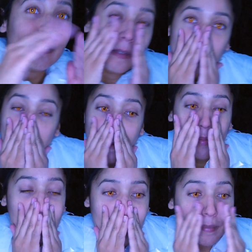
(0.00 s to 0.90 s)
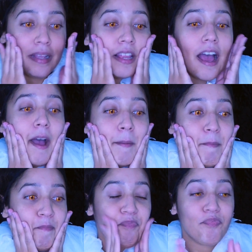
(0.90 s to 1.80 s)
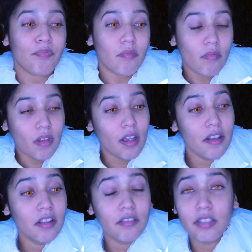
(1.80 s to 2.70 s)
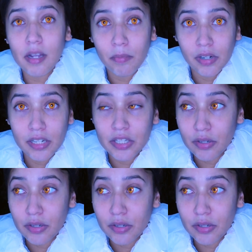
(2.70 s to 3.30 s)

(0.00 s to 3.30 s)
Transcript: So we're priming that. Another step we're going to